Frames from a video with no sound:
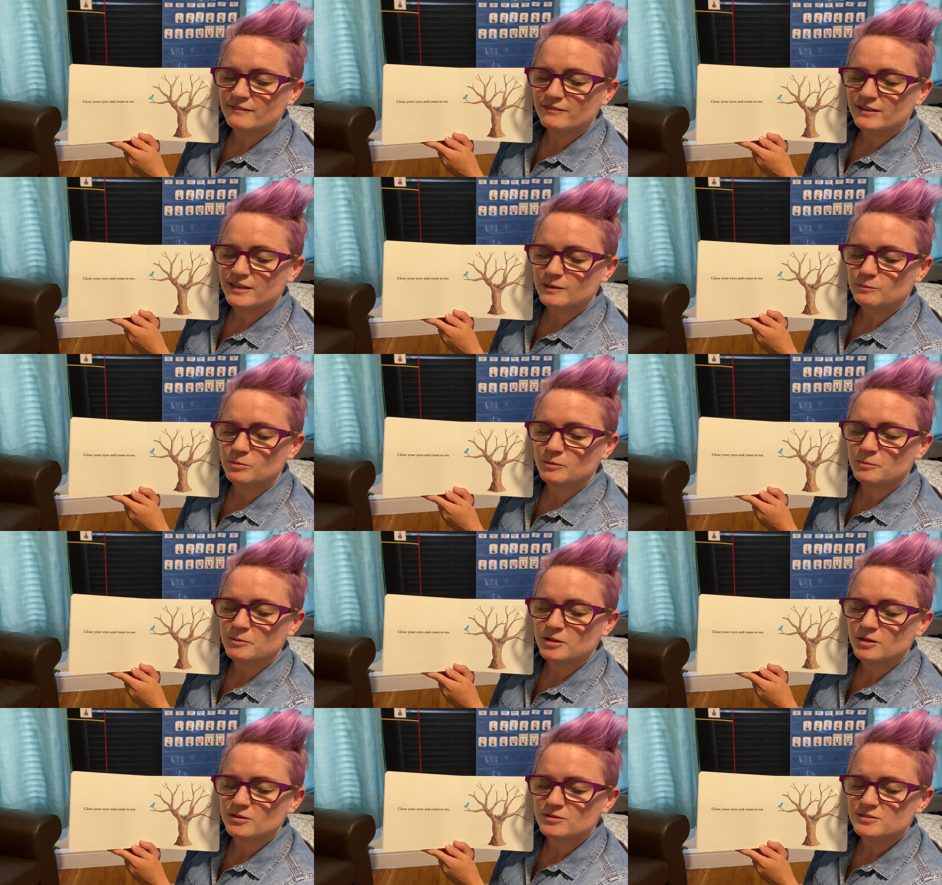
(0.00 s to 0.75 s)
Keep them
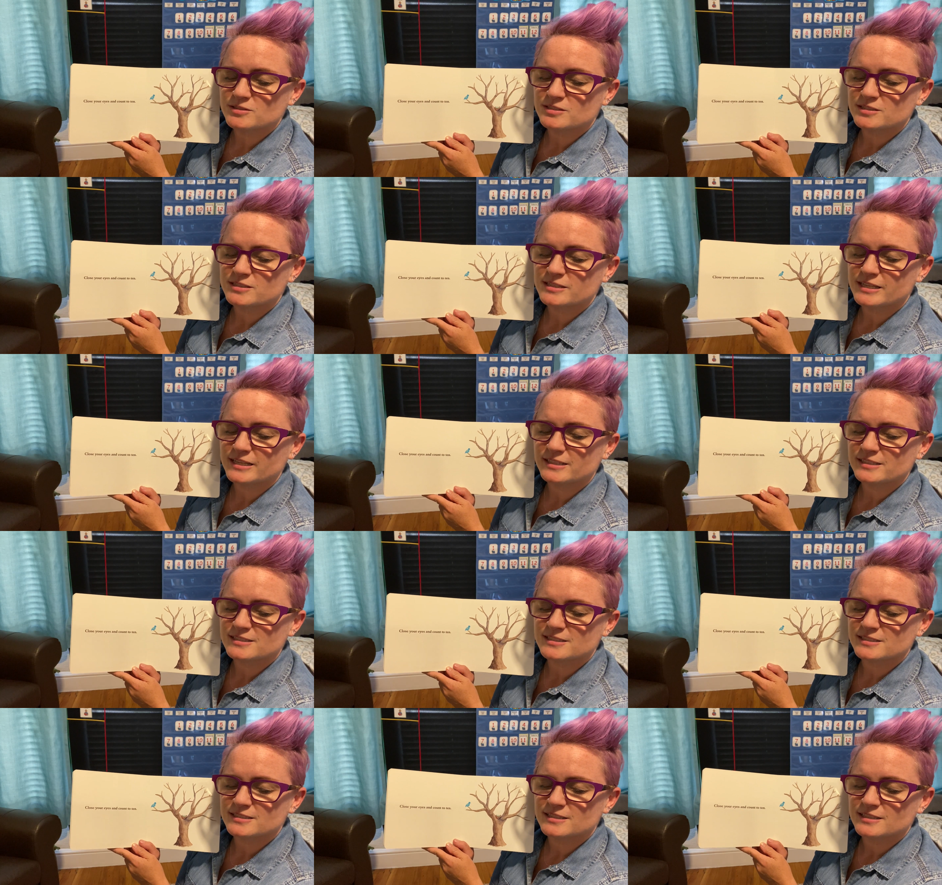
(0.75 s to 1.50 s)
closed. Six,
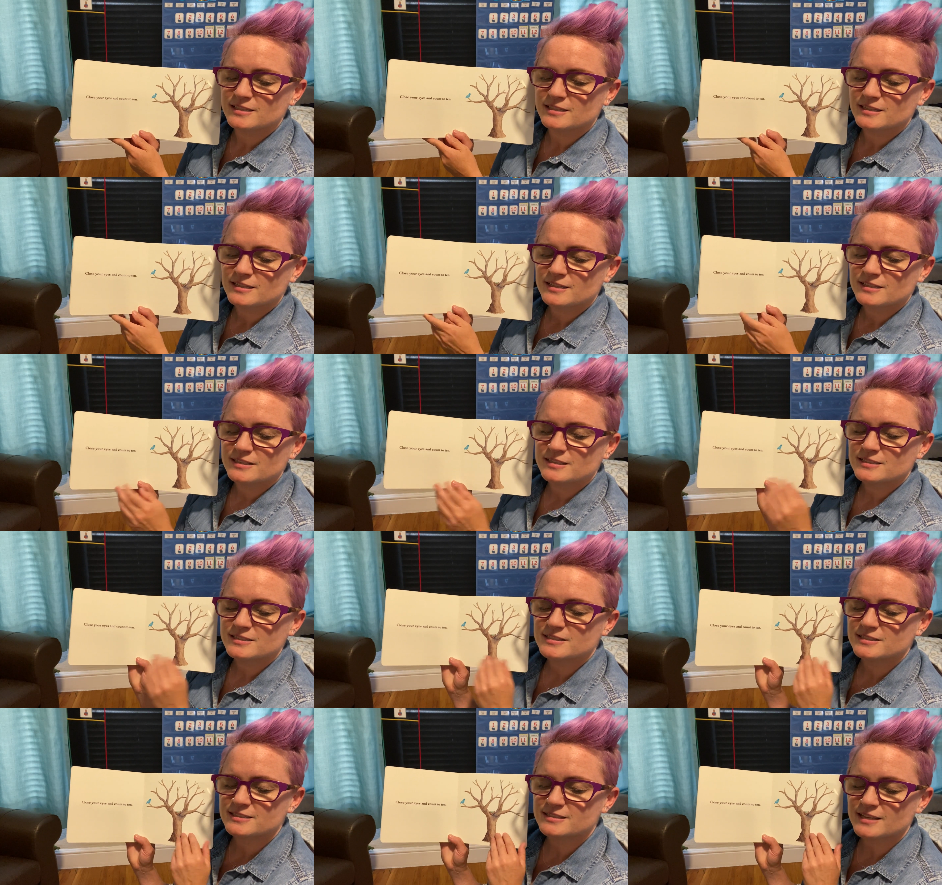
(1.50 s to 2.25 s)

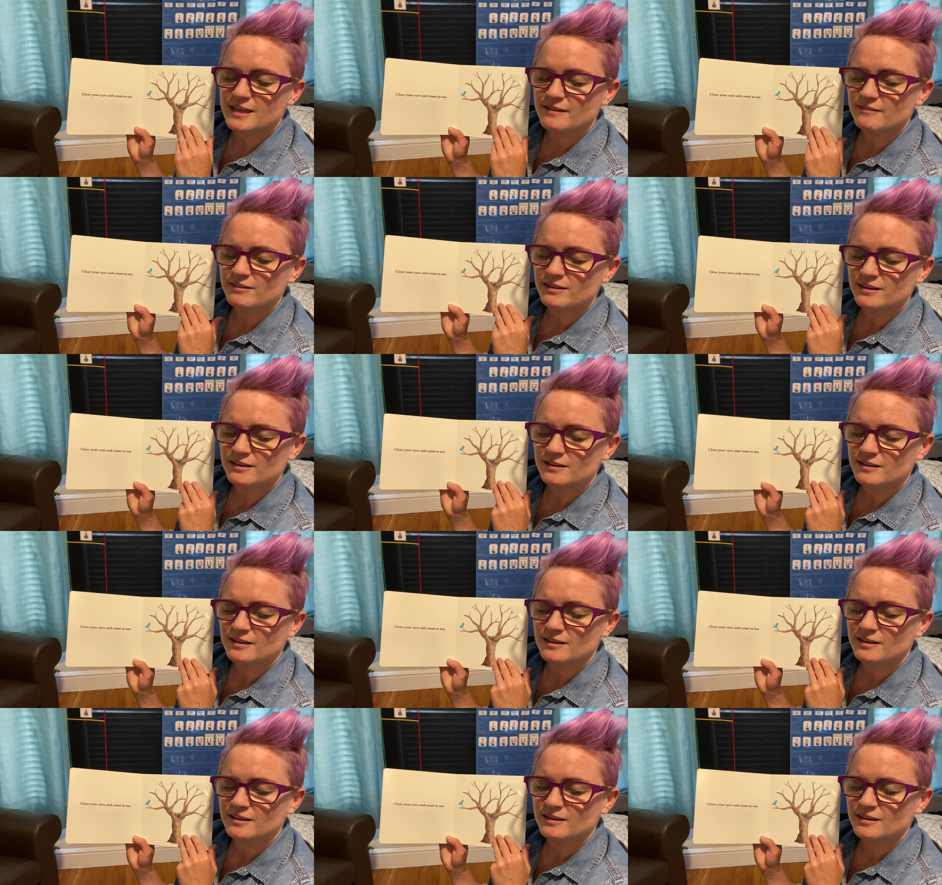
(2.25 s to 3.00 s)
seven,
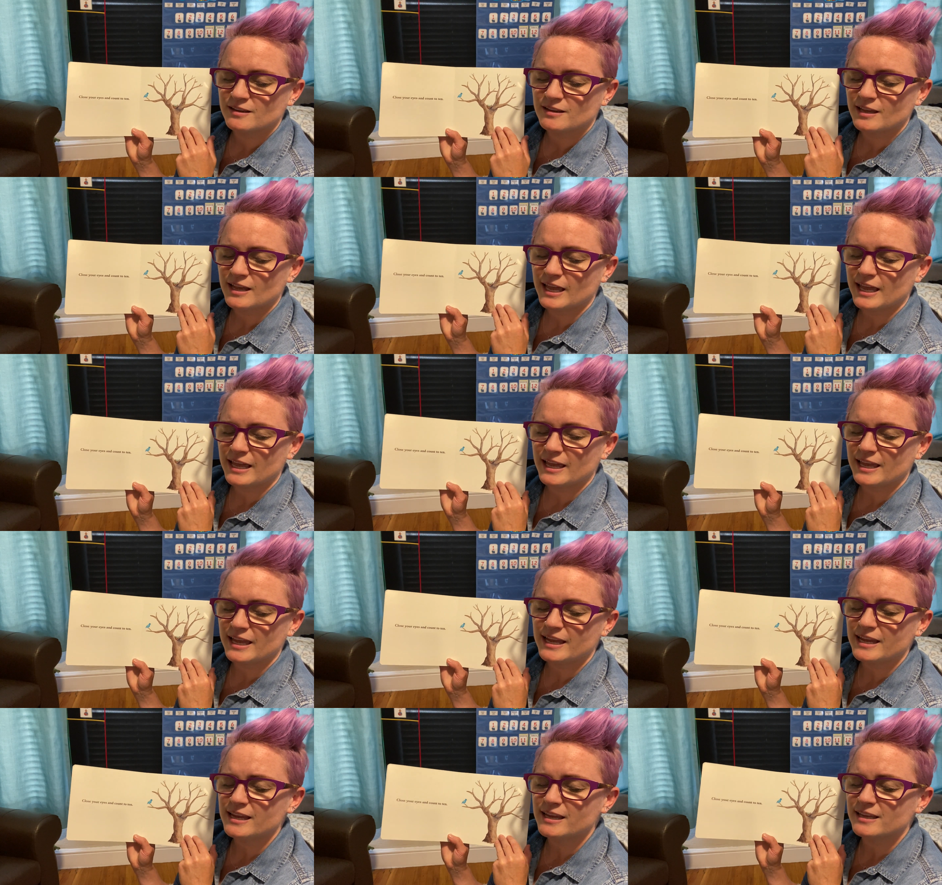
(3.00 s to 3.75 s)

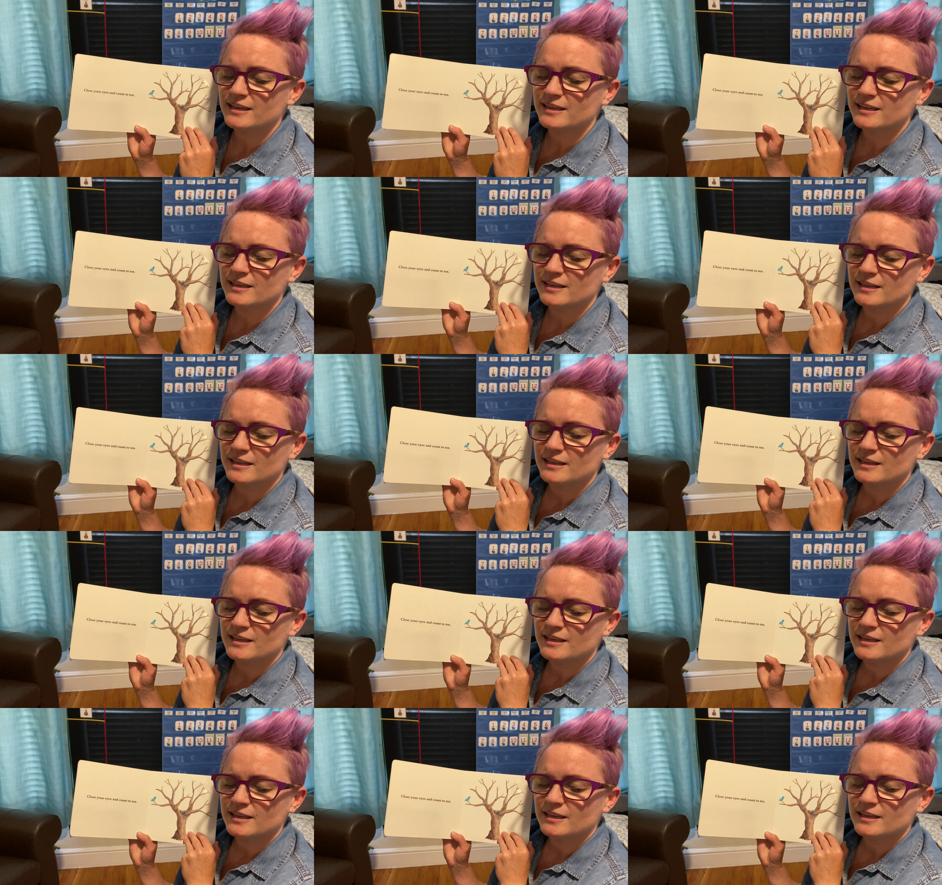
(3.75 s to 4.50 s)
eight,
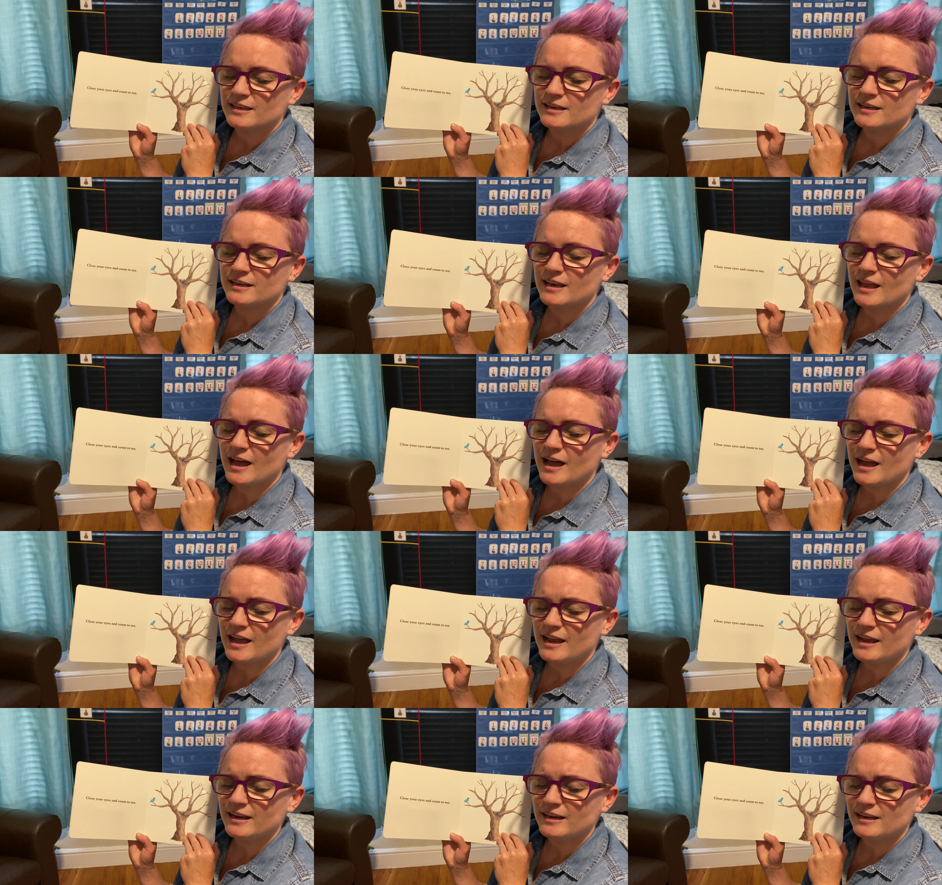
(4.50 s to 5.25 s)

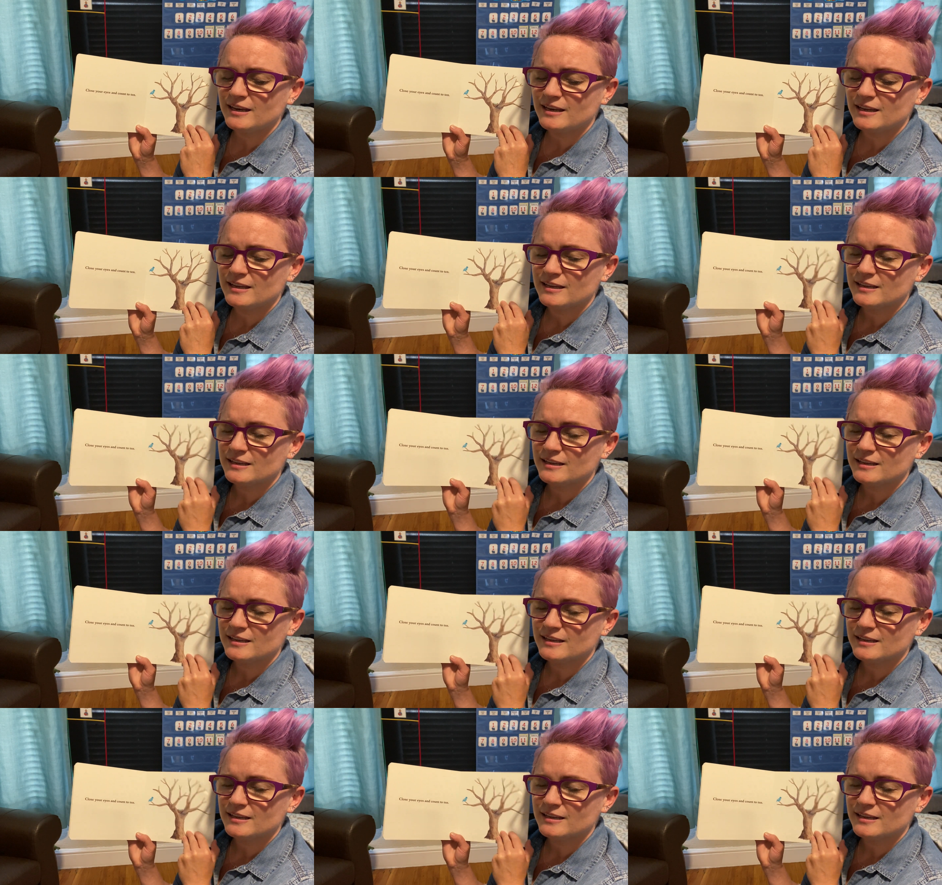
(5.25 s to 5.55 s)
nine,